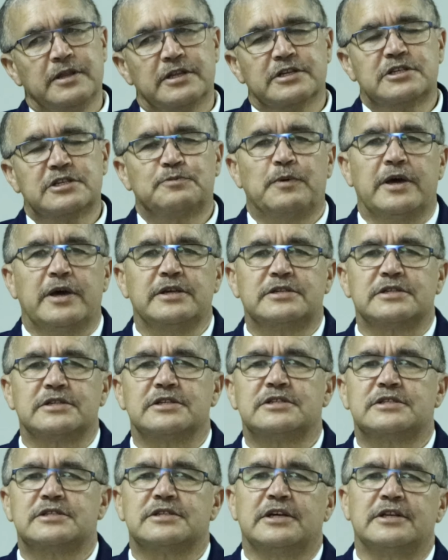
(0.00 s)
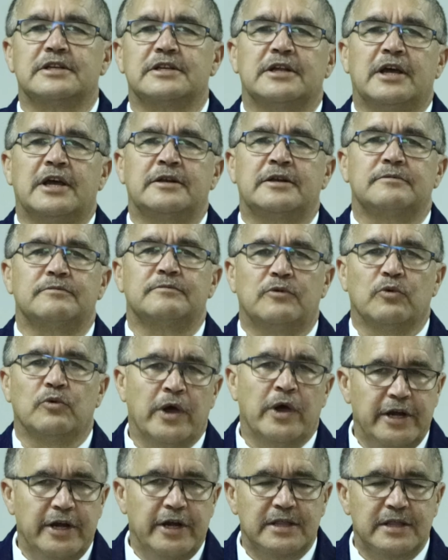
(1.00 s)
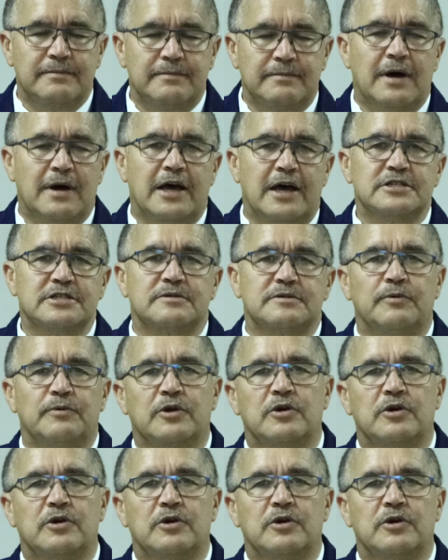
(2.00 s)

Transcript: the spaces and wearing the mask,